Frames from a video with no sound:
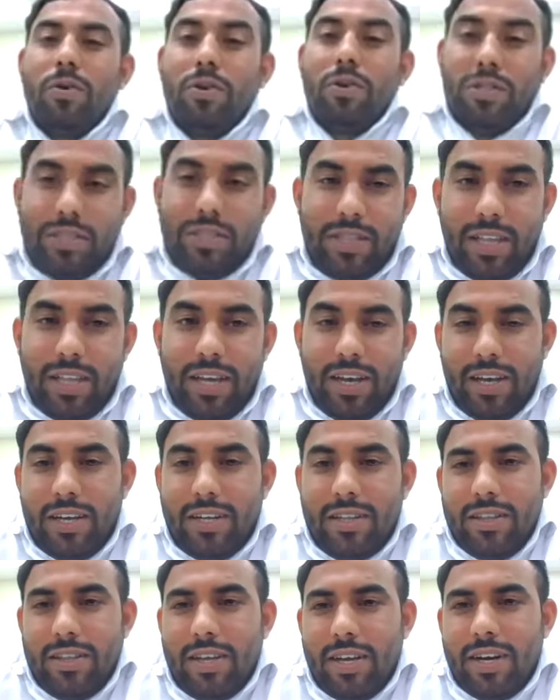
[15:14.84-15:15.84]
course.
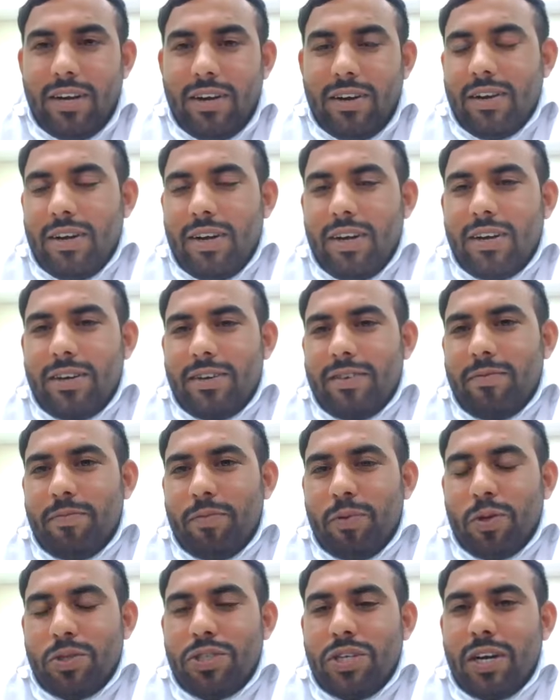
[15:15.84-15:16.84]
There are a lot of
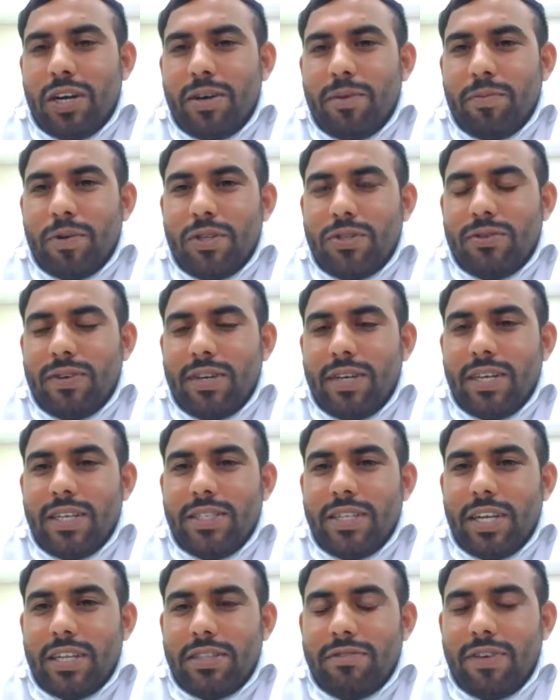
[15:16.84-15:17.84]
postdoc
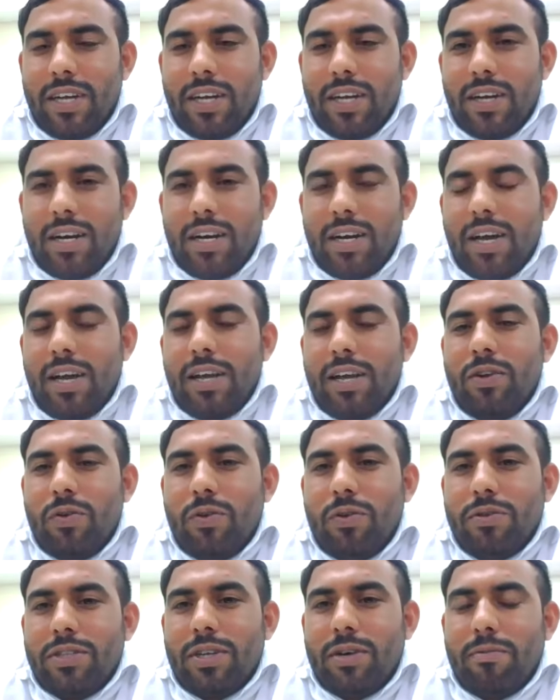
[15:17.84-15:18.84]
opportunities as well. And I
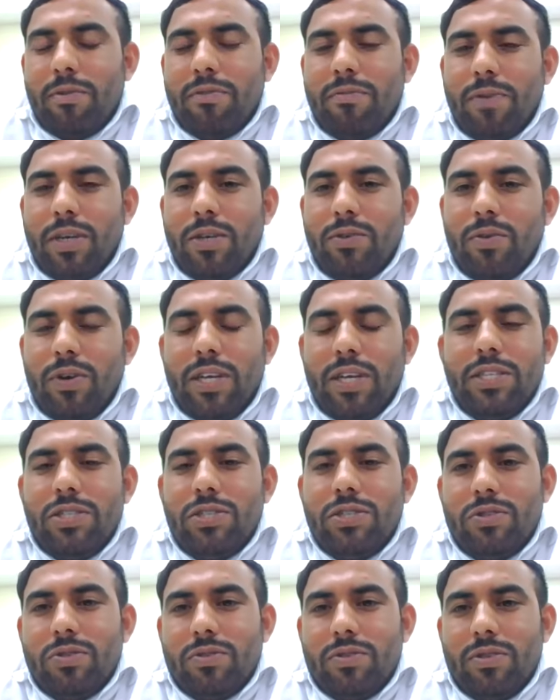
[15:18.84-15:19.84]
know some of my
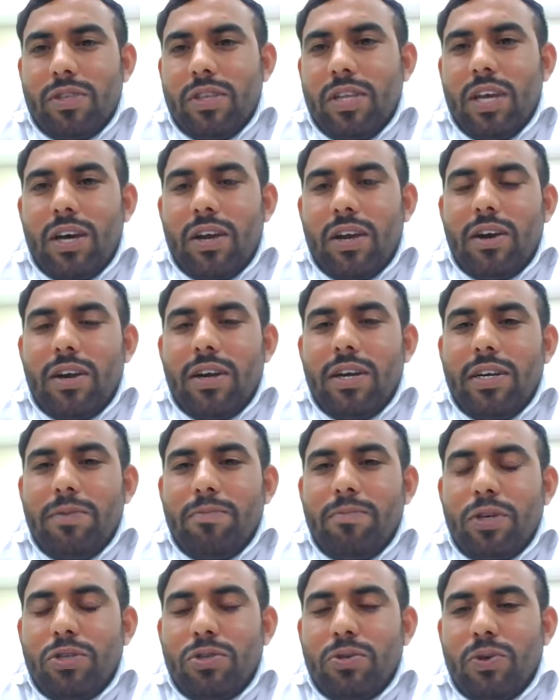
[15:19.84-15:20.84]
colleagues, they are
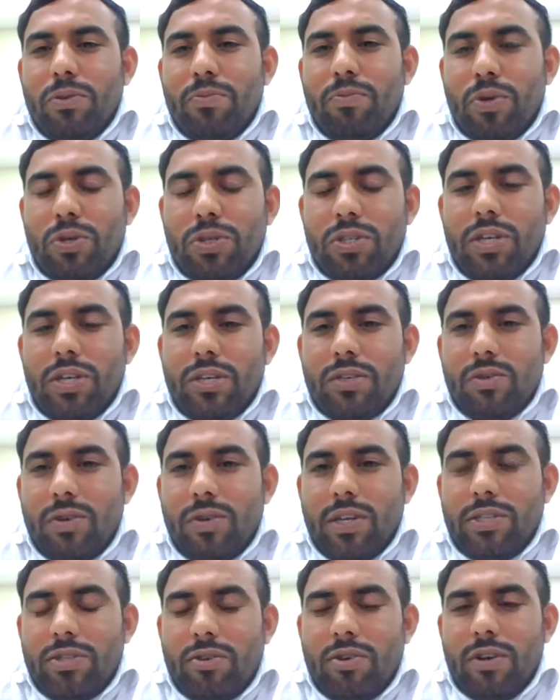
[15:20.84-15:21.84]
already pursuing
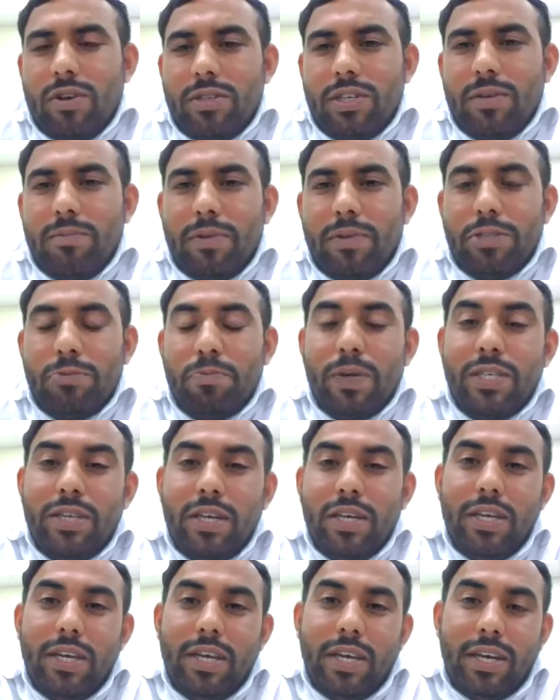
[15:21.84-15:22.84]
postdoctoral scholarship,
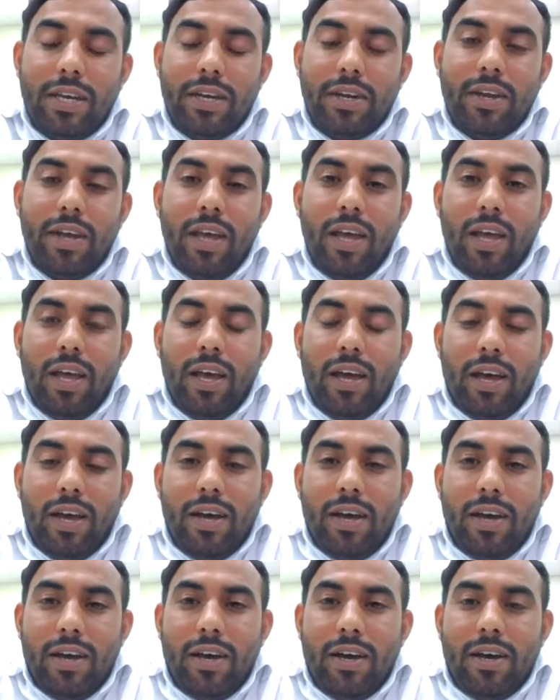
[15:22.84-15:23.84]
especially in
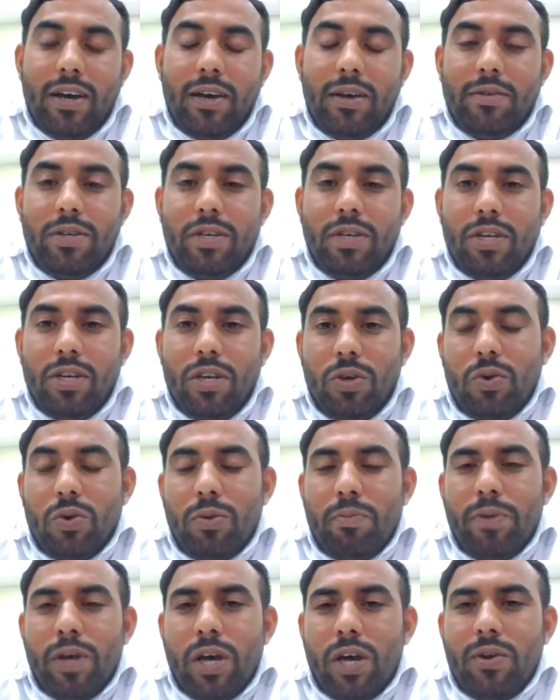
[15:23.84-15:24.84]

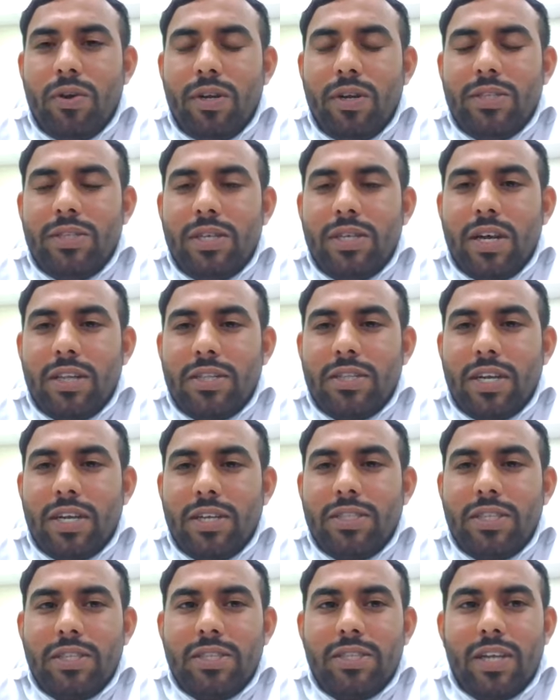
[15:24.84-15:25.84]
neurobiological
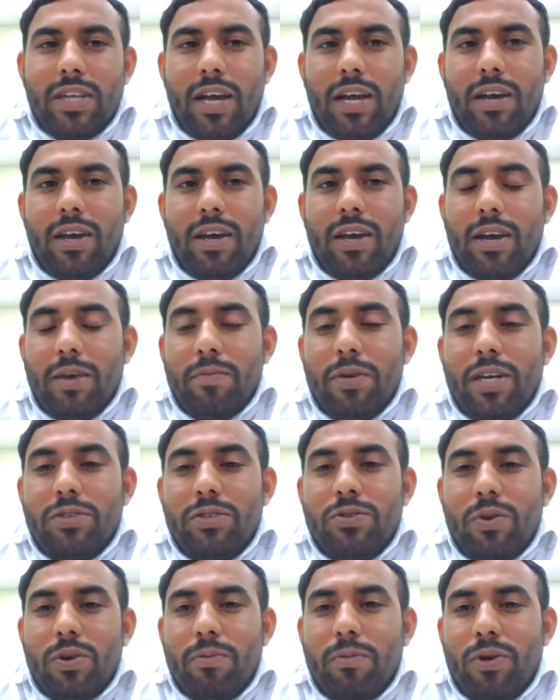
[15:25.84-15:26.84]
sciences. I'm not
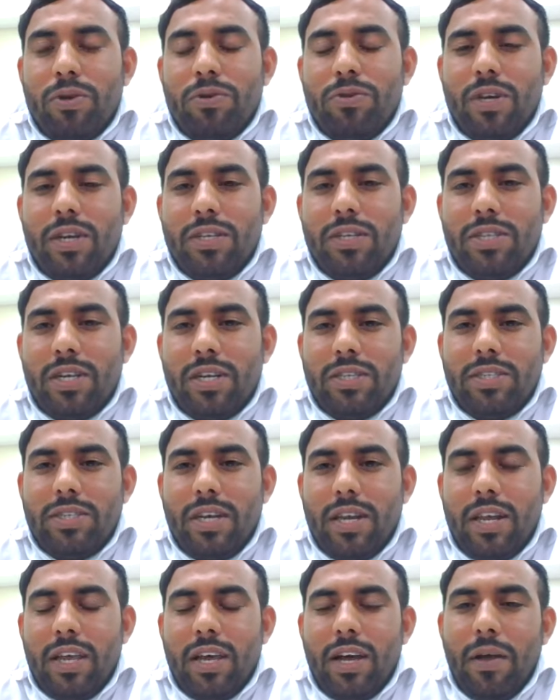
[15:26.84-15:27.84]
sure about your research
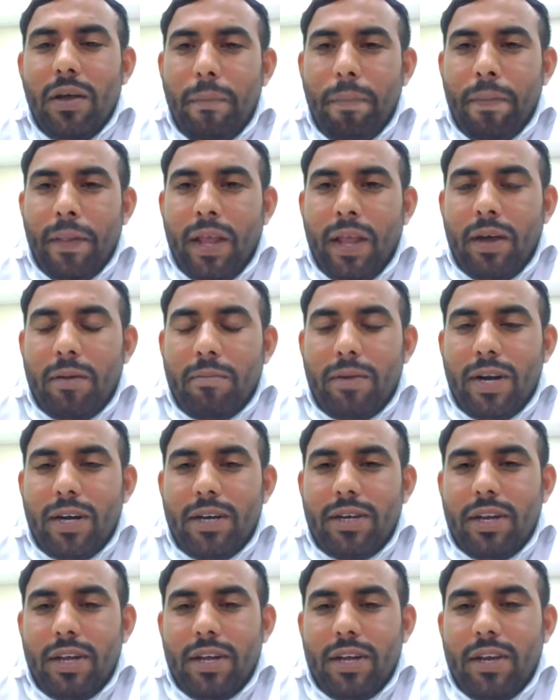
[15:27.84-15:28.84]
area.
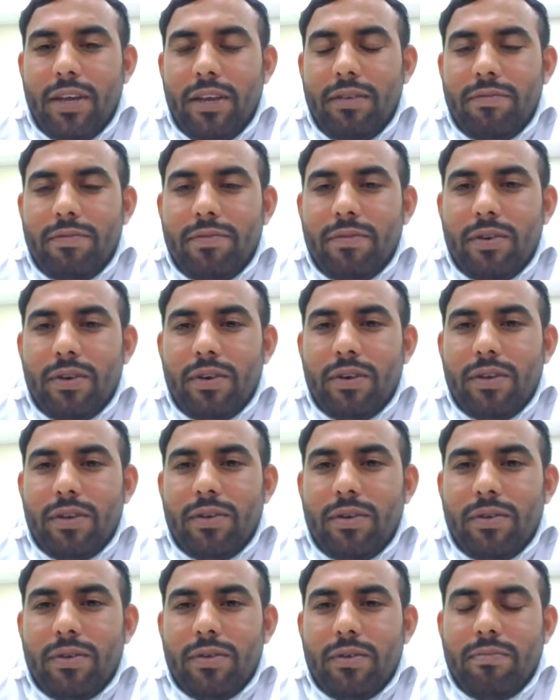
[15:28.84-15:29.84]
But if,
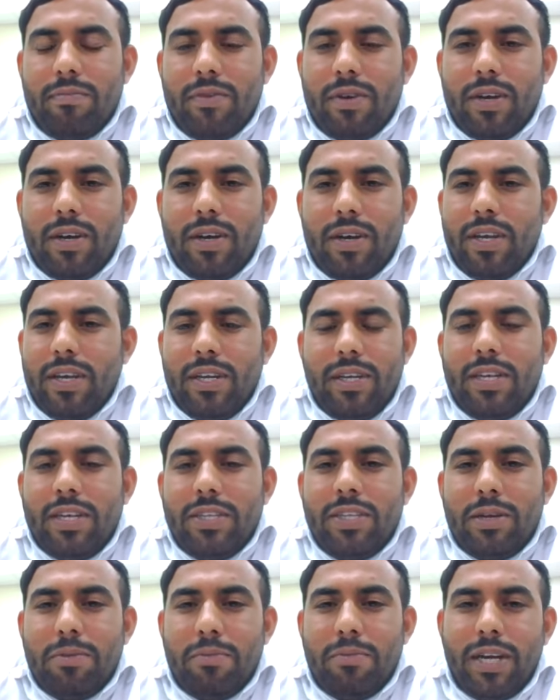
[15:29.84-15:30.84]
you know, it
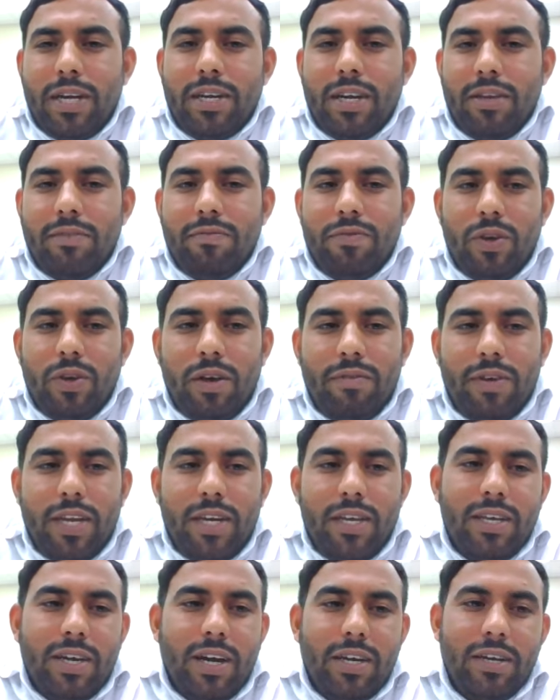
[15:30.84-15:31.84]
doesn't matter if you have
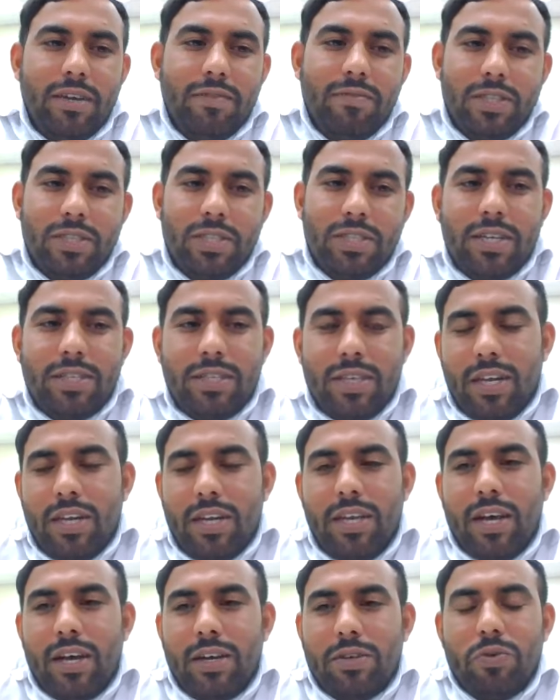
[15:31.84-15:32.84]
any kind of research
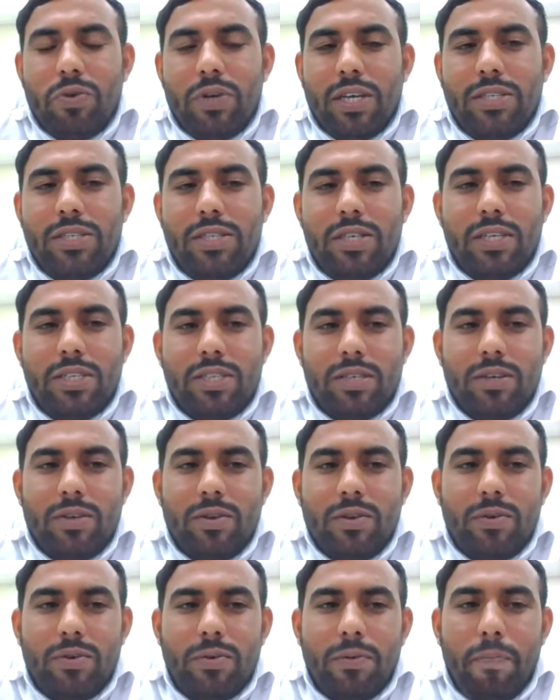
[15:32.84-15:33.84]
area, you can just,
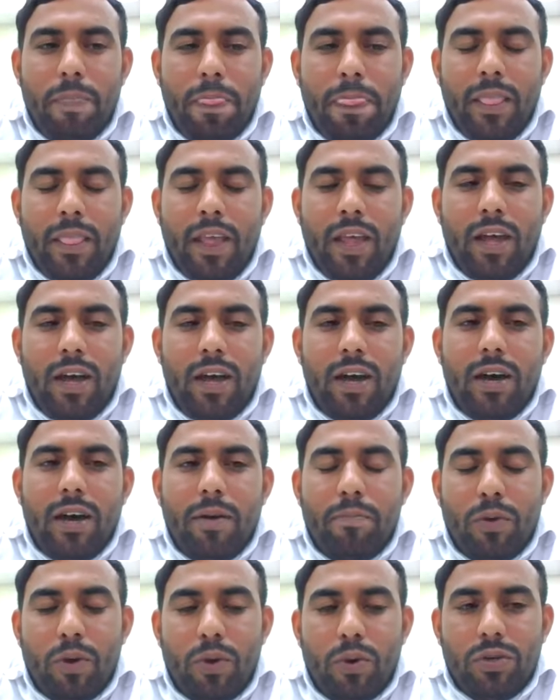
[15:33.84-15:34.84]
you know,
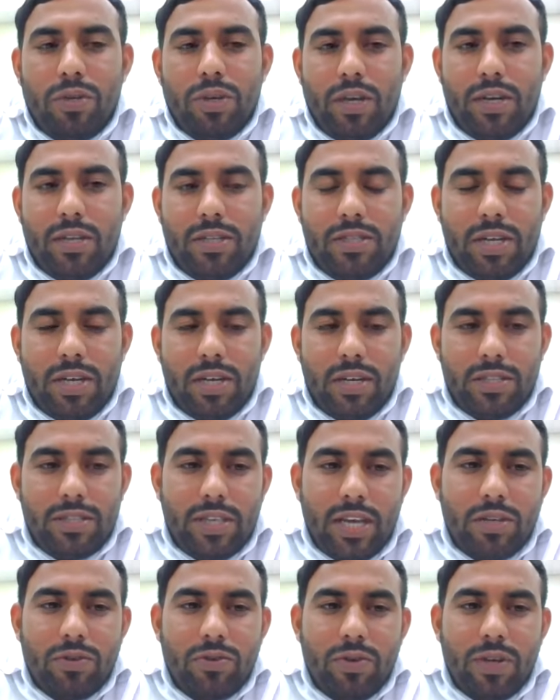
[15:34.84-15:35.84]
approach,
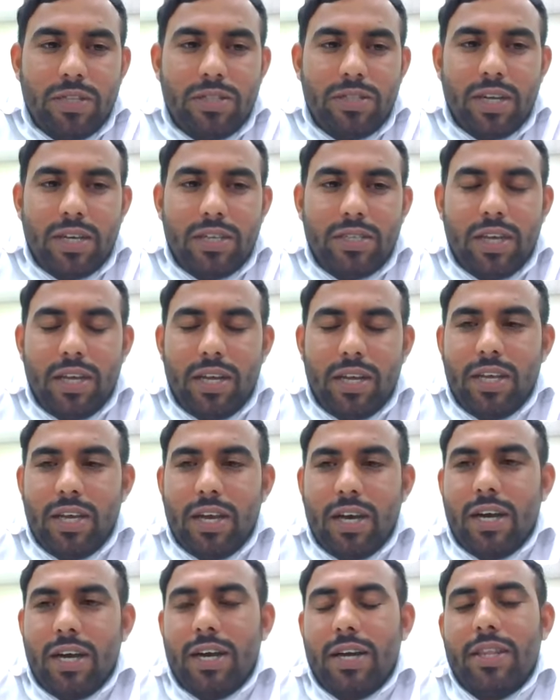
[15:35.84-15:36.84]
check your research
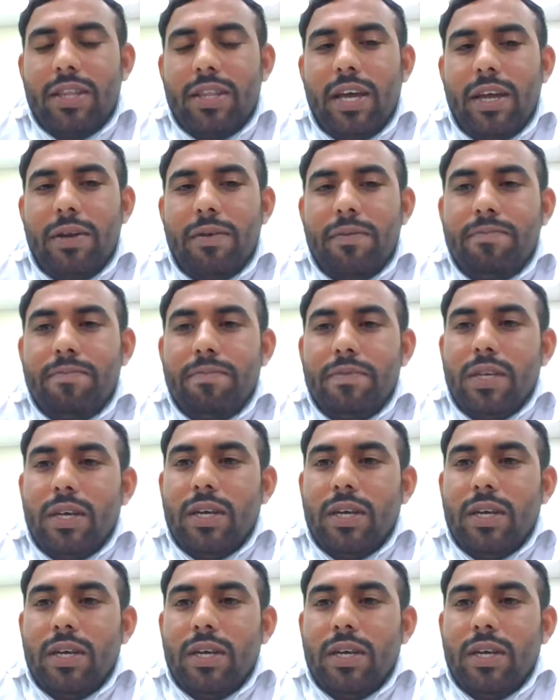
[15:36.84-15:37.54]
area and then